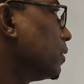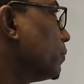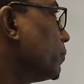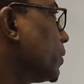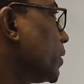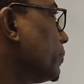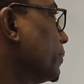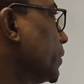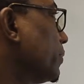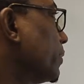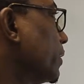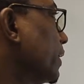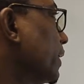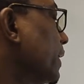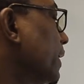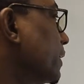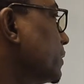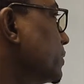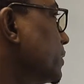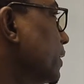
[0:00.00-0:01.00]
what are we going
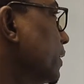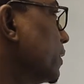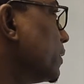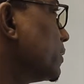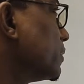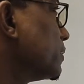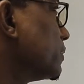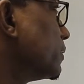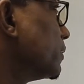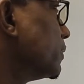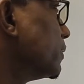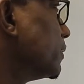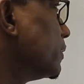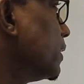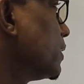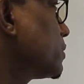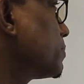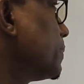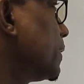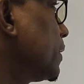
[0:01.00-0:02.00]
to get here?
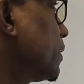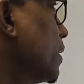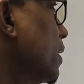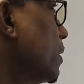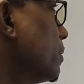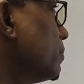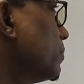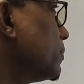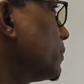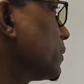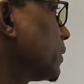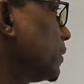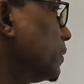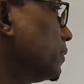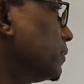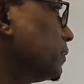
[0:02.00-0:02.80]
This becomes,